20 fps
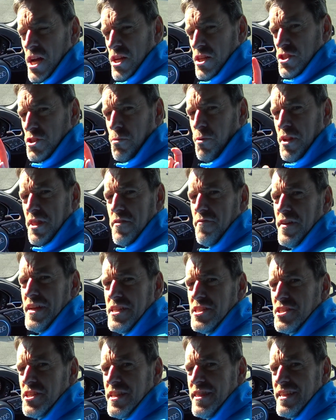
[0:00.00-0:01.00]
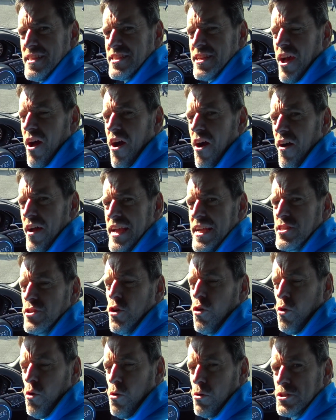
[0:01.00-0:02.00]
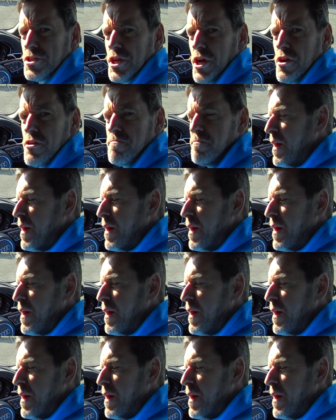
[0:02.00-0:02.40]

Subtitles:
So one of the features in this car is auto